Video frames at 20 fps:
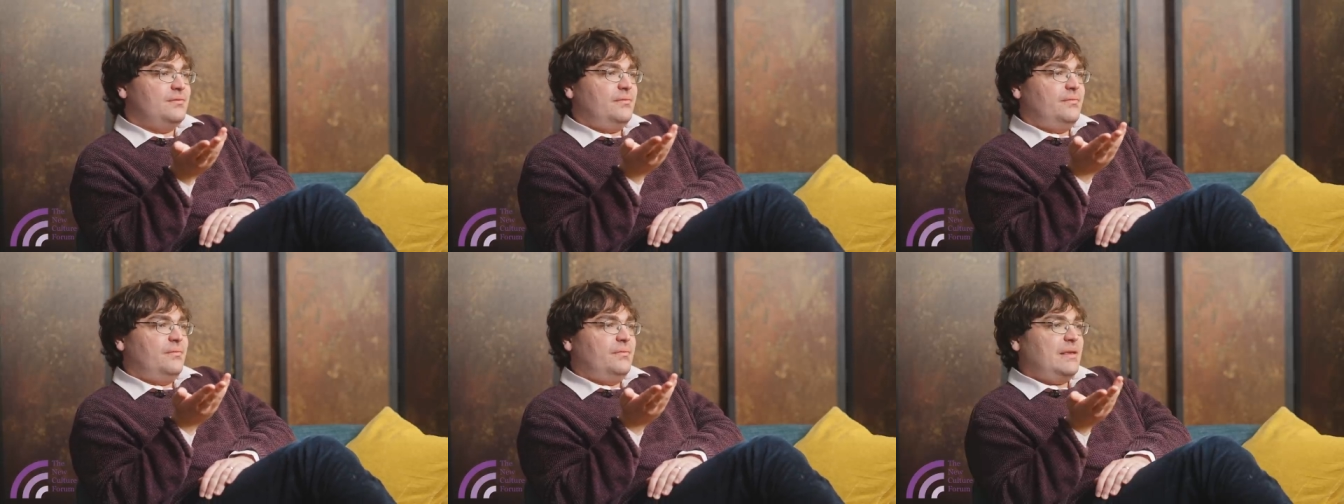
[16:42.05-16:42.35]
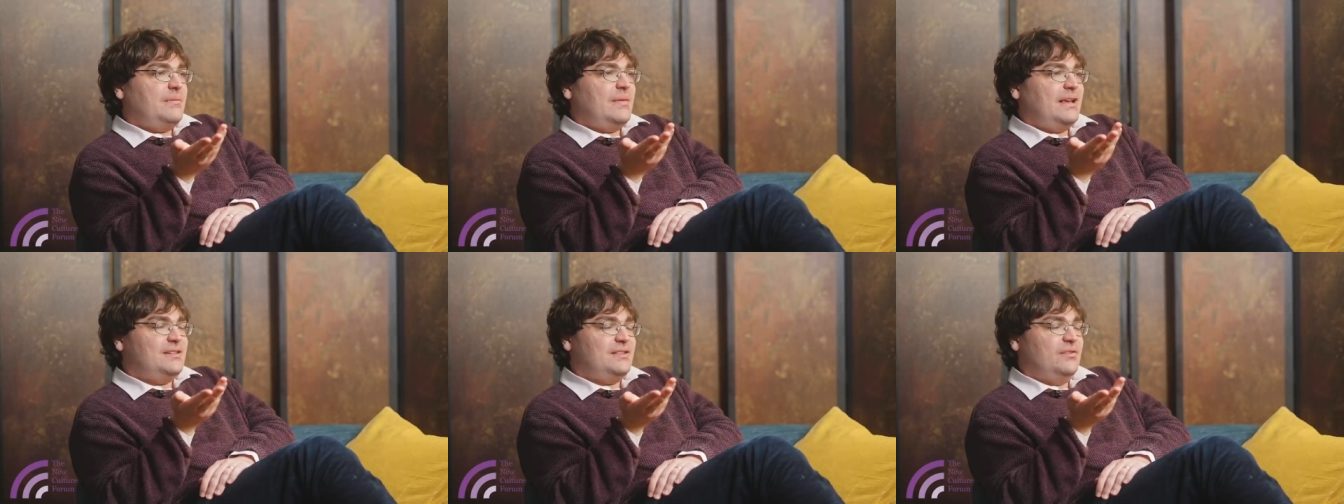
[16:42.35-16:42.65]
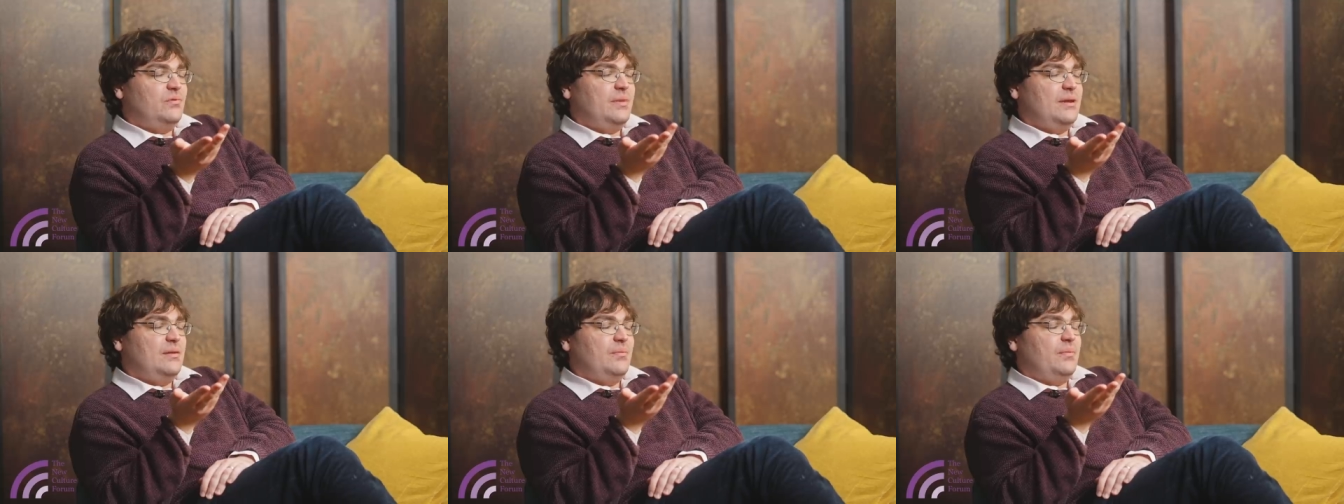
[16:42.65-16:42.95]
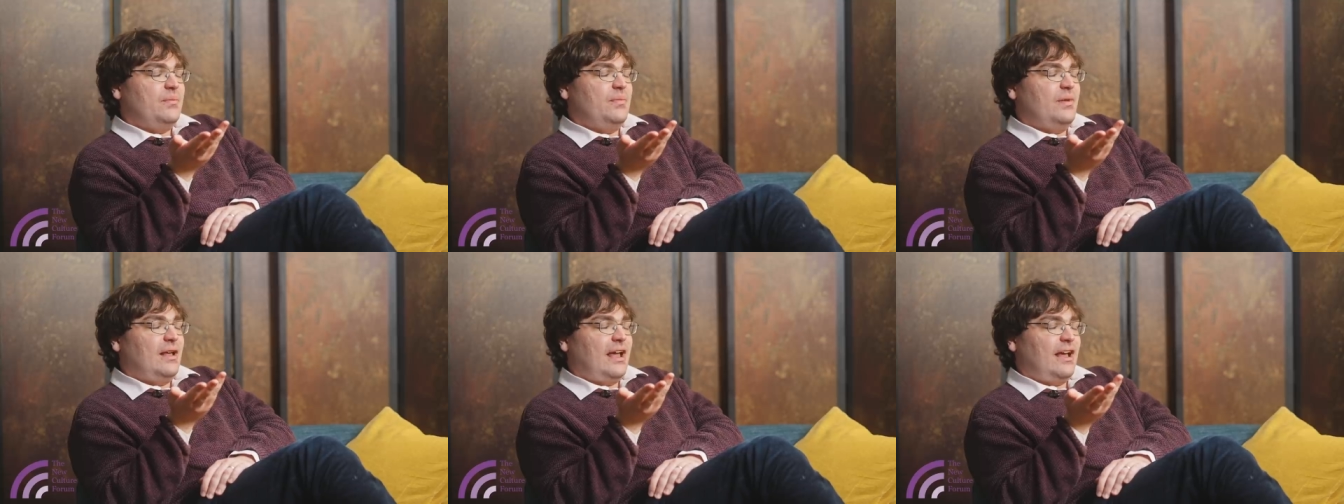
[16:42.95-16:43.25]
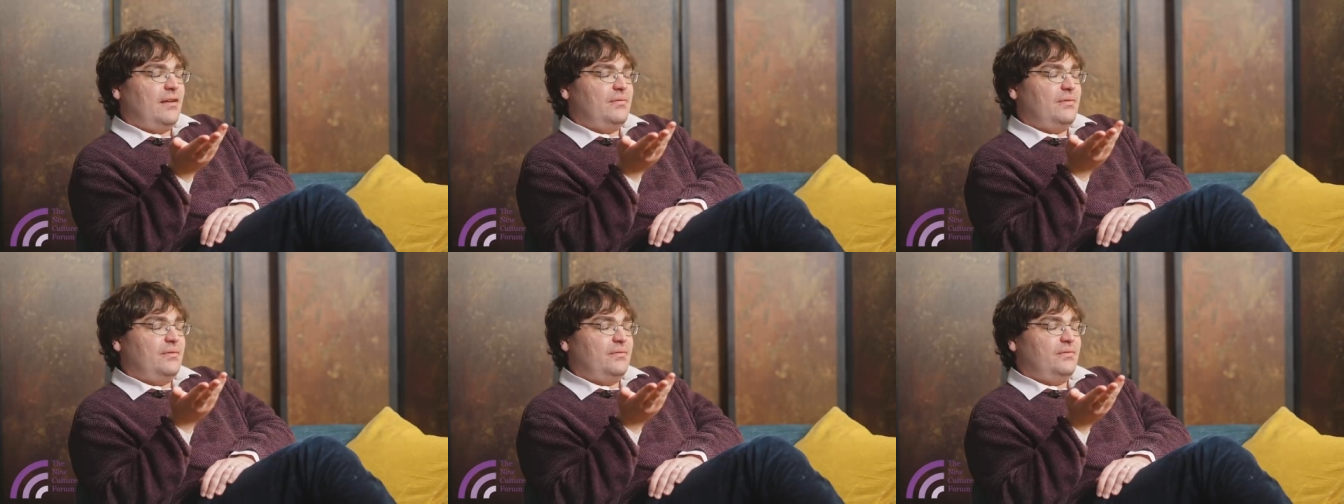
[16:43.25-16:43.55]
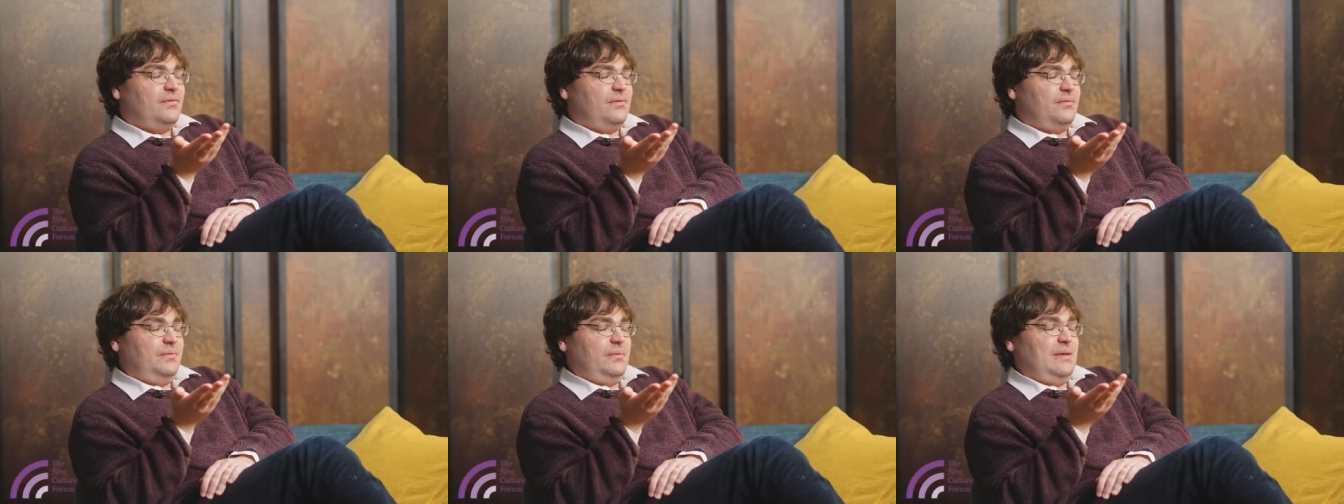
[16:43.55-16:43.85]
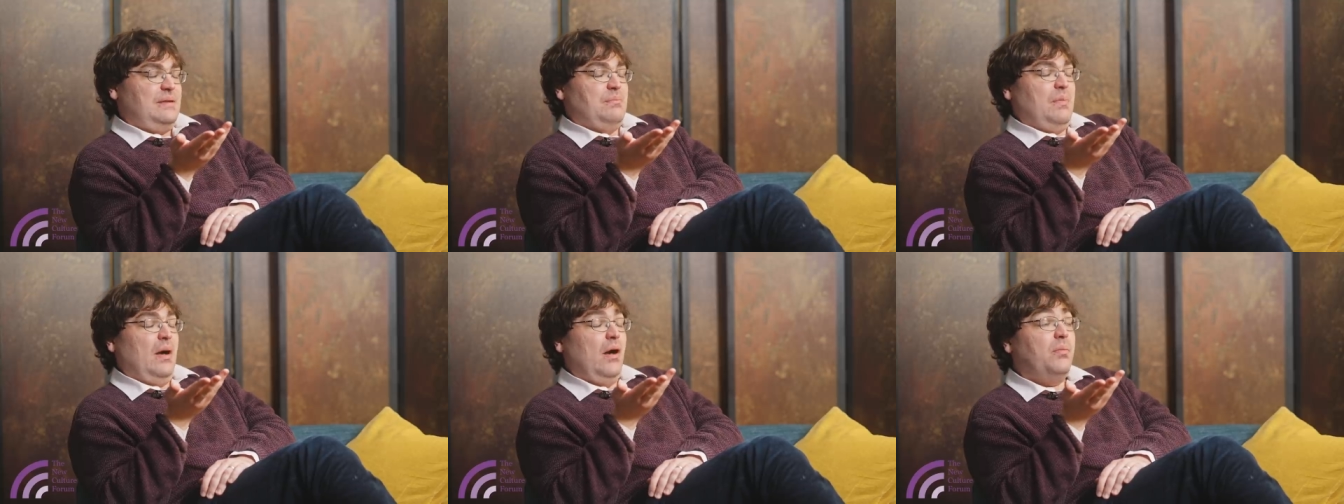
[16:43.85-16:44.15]
they may still be, have
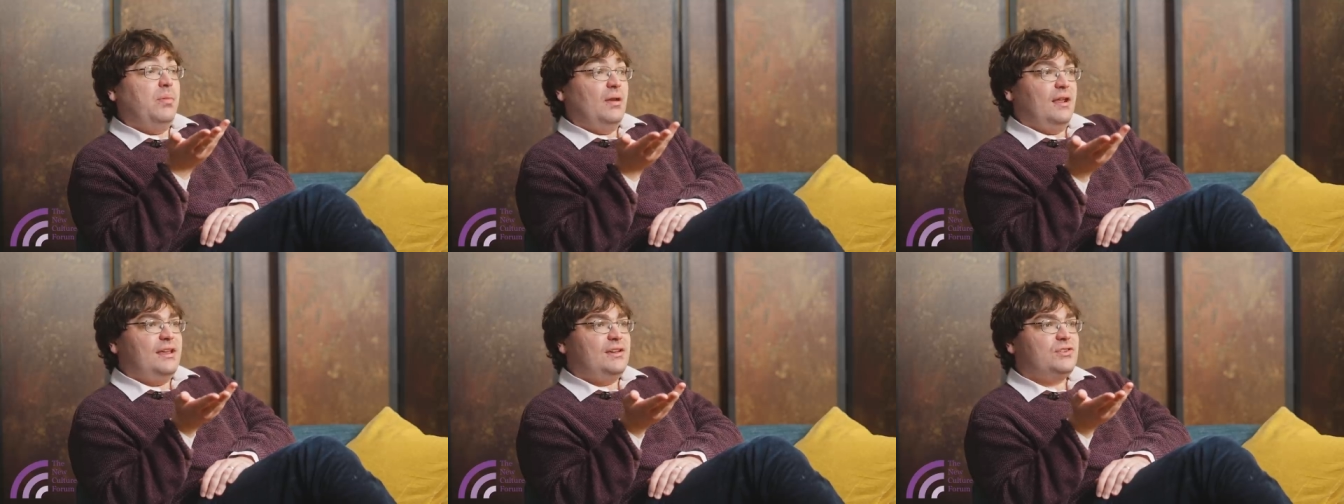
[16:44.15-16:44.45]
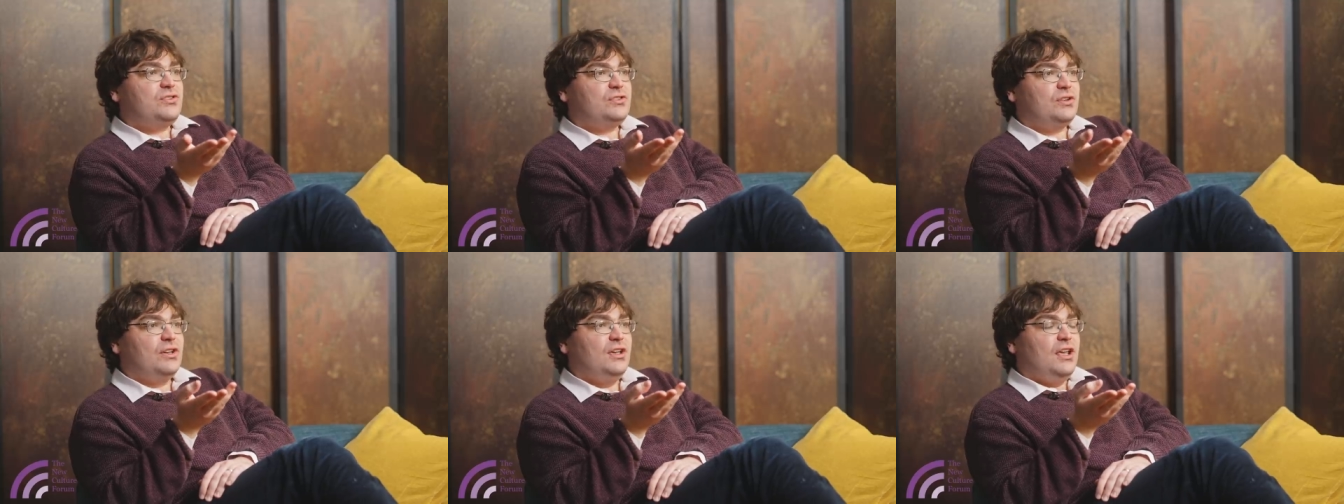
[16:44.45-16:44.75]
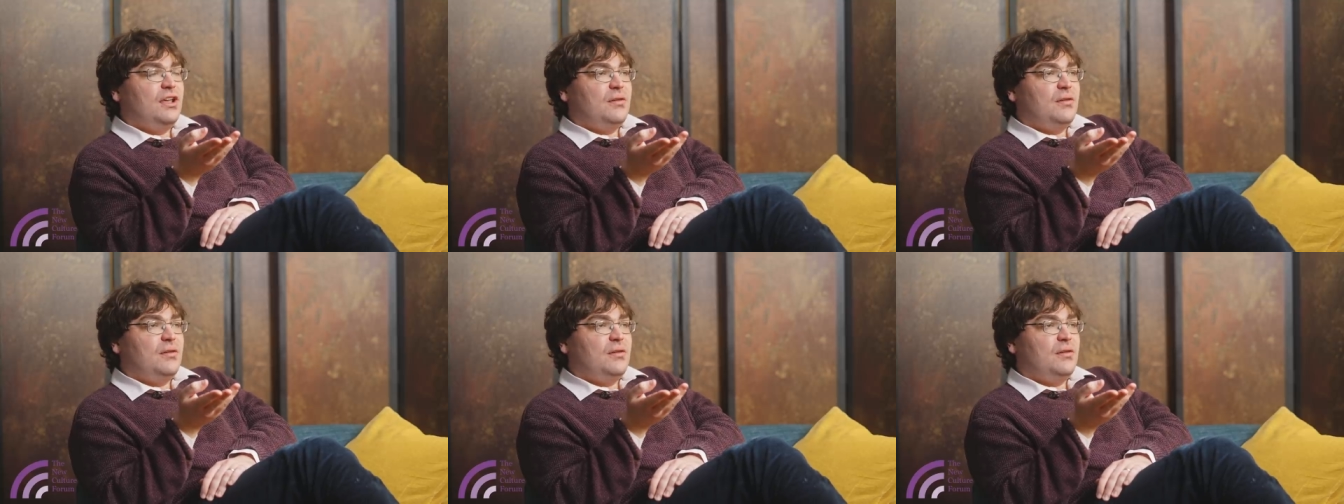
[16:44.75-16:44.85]
been published,